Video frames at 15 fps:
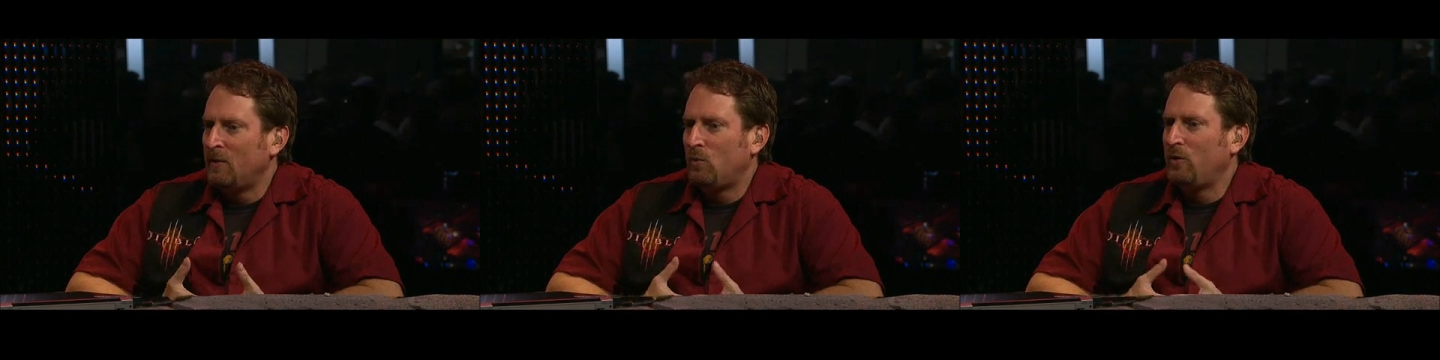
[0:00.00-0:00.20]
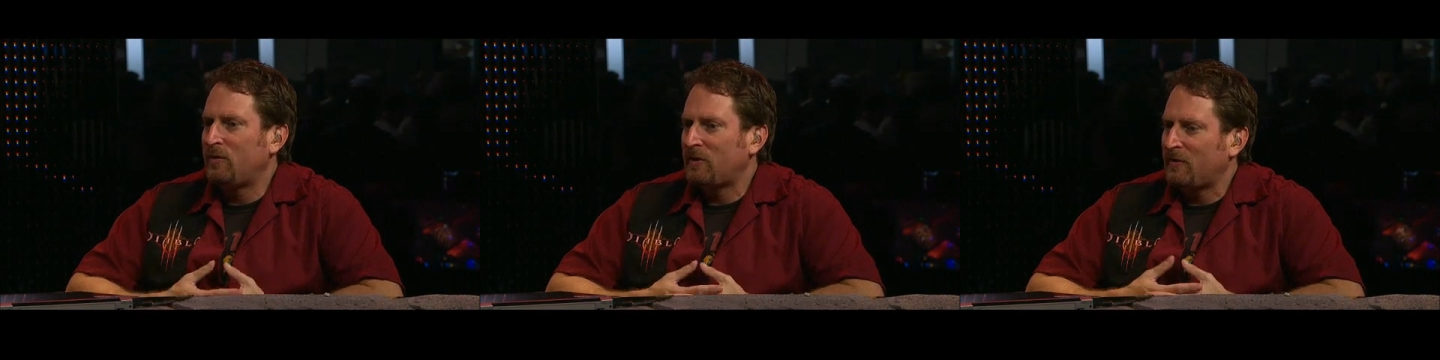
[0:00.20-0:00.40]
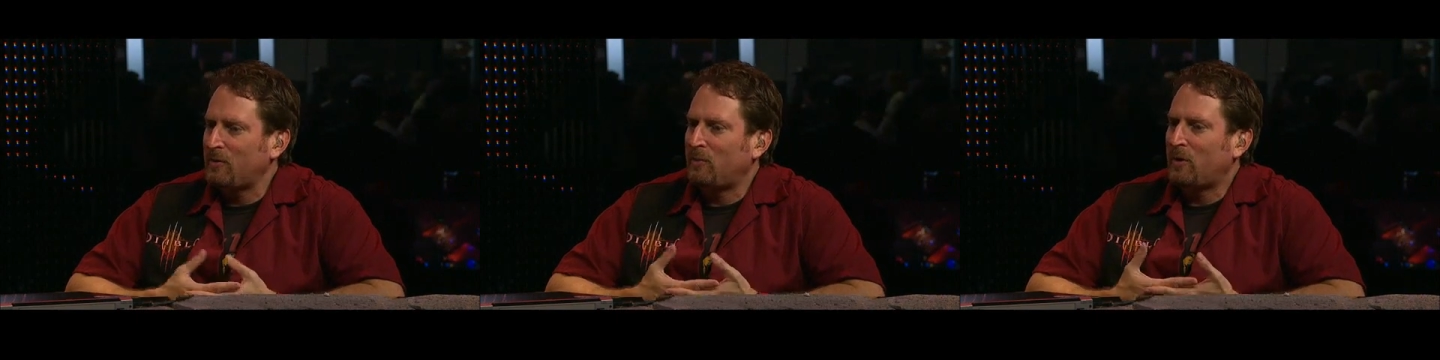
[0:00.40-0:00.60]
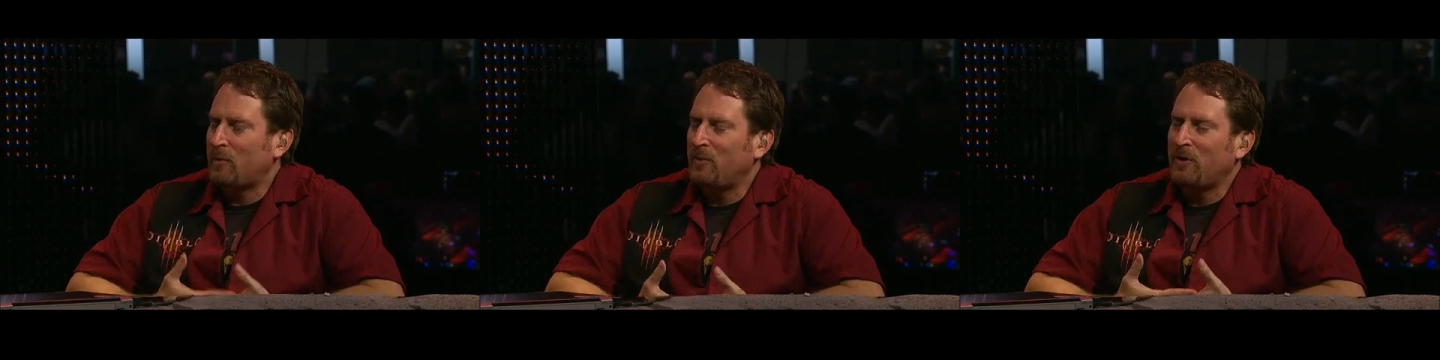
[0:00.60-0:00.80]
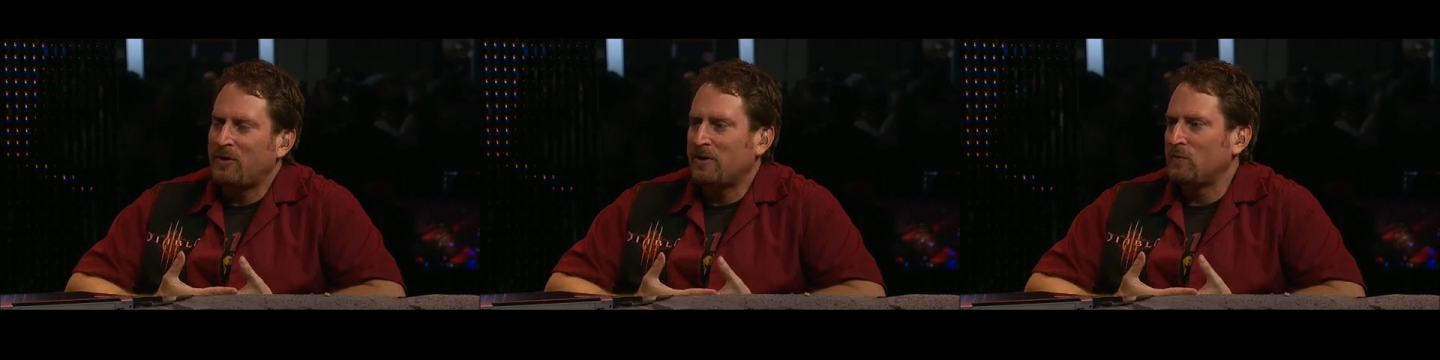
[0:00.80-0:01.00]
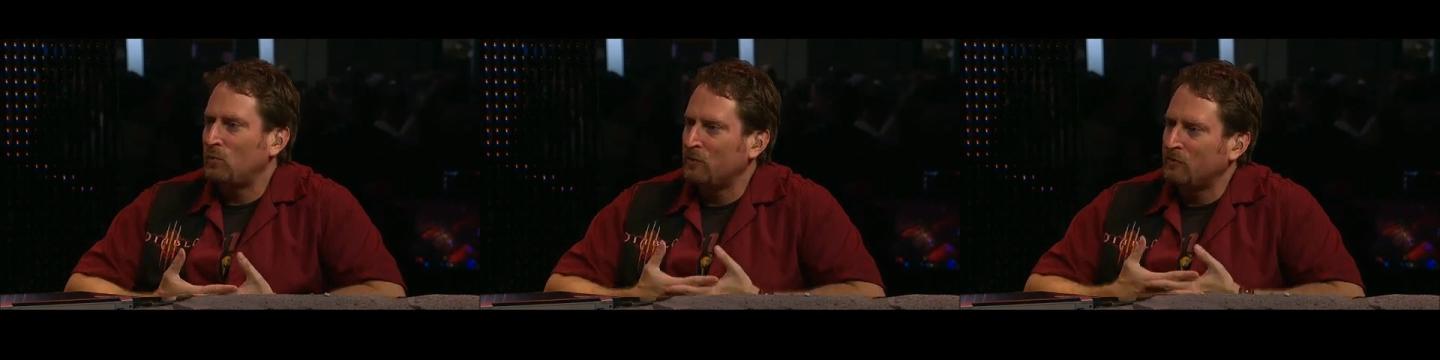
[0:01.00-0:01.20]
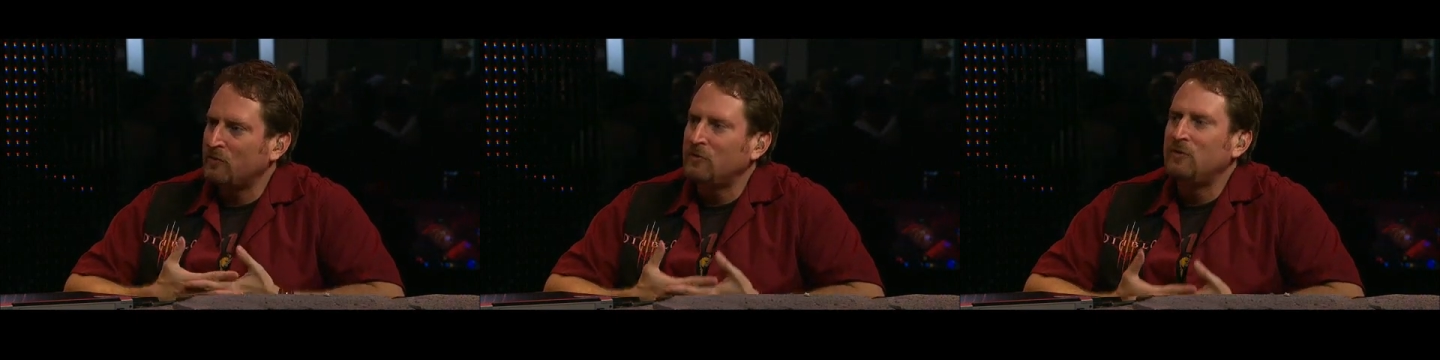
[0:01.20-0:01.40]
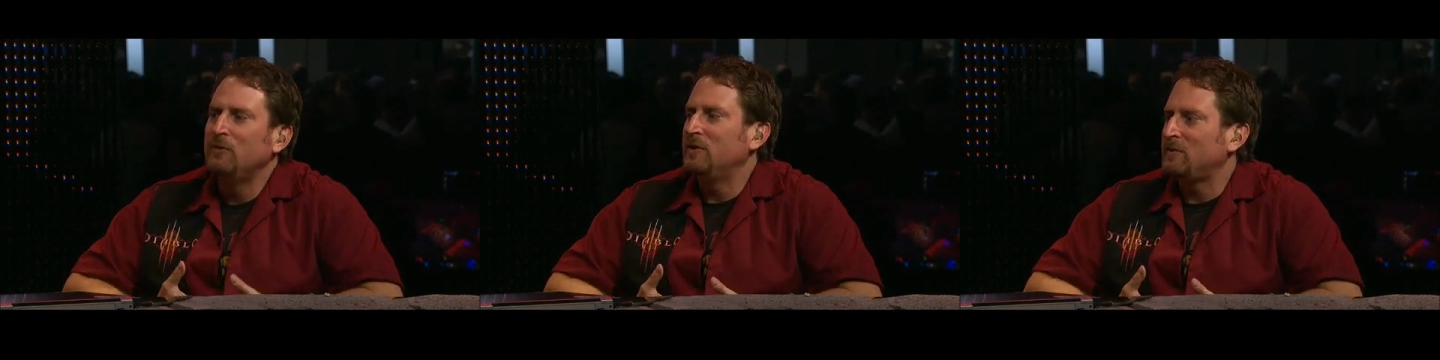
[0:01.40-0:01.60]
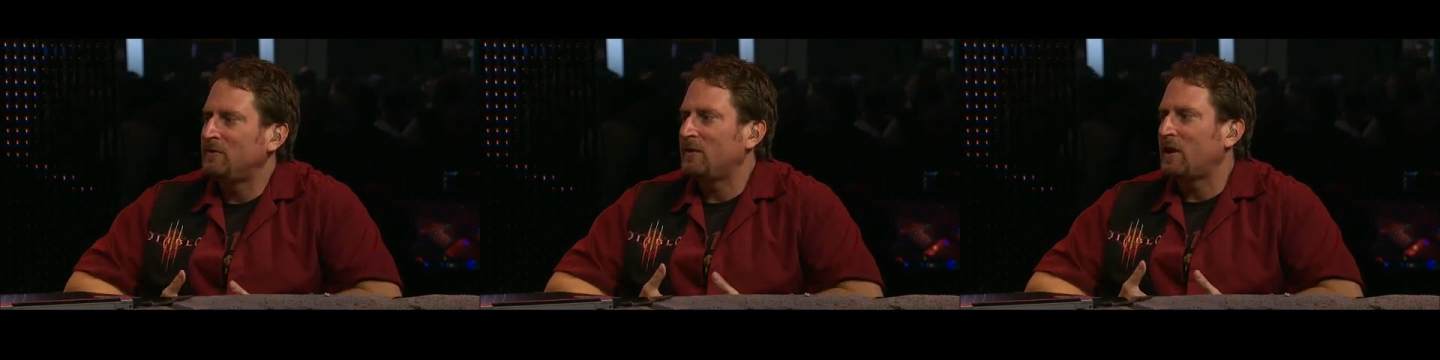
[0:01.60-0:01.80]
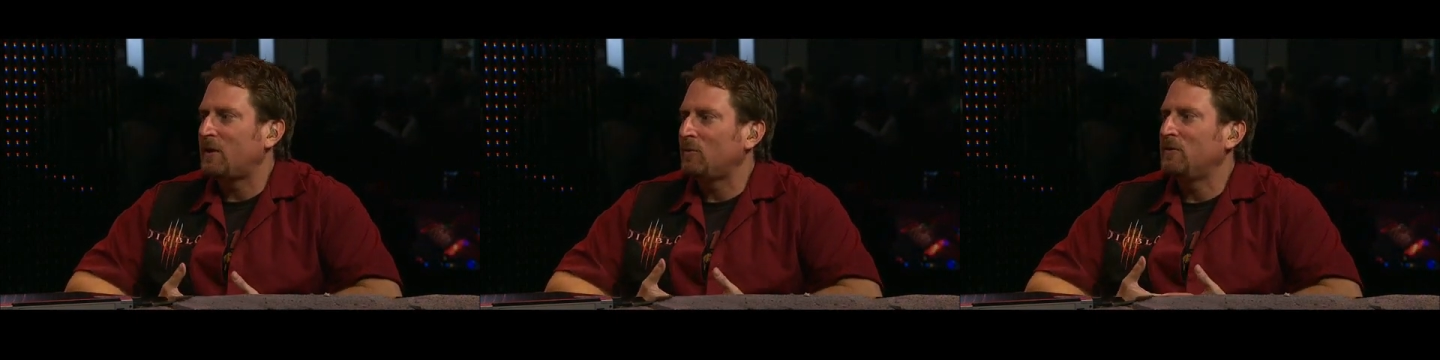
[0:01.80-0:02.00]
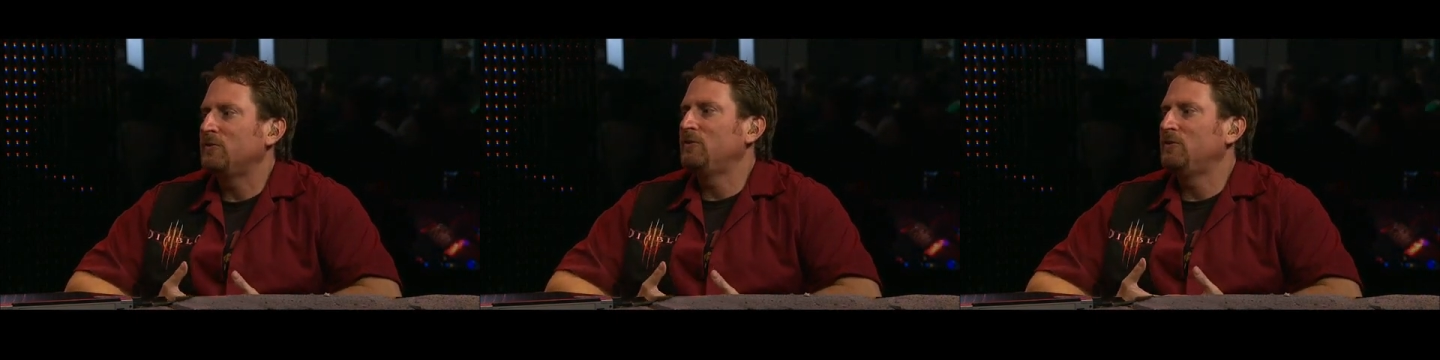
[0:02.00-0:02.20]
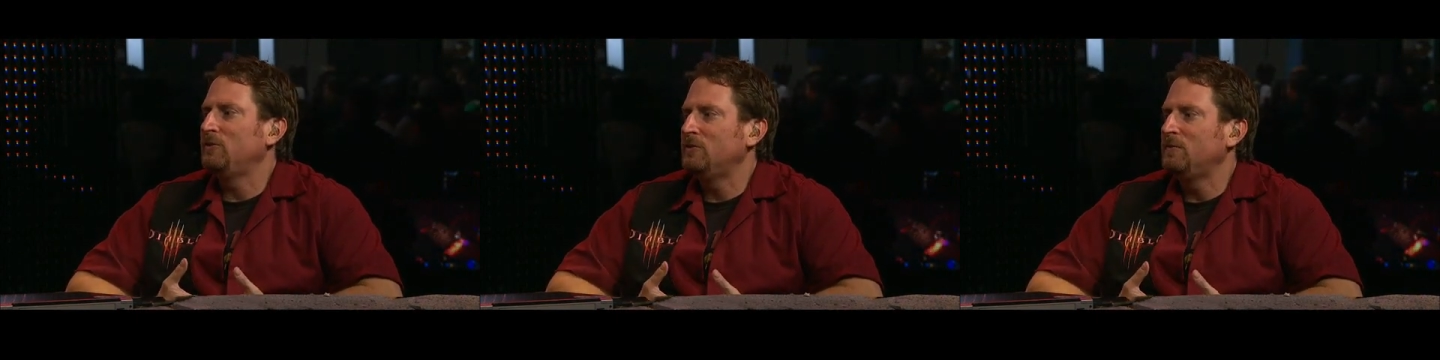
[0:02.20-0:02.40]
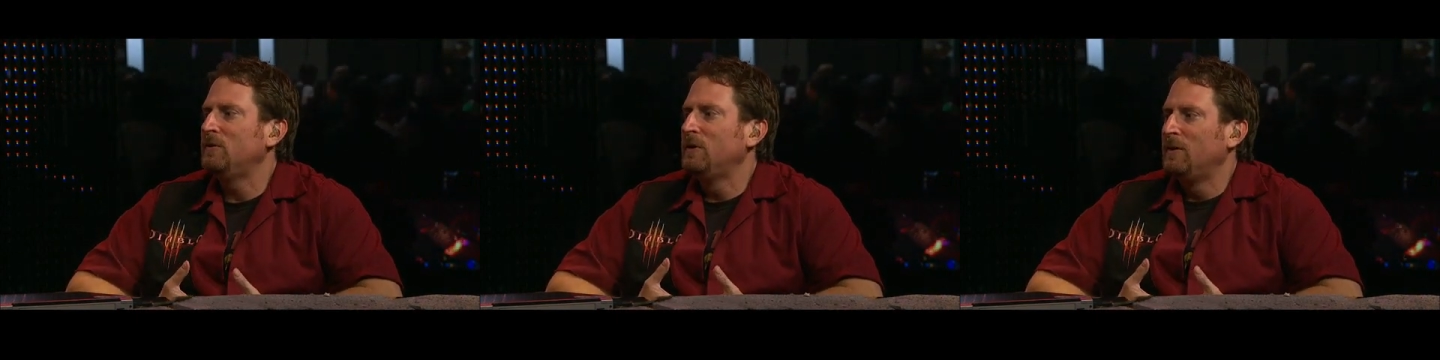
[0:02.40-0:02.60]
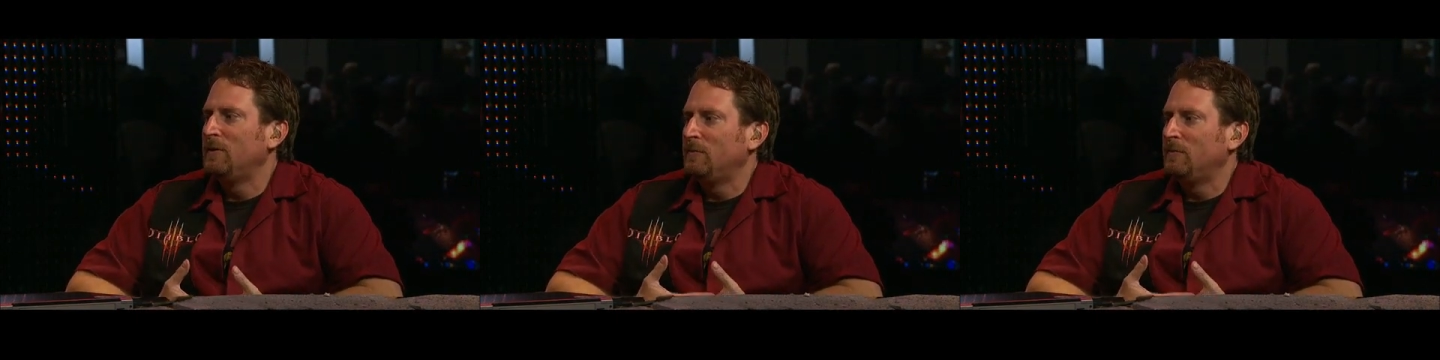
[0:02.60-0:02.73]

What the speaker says: We thought the Barbarian was good in Diablo 2,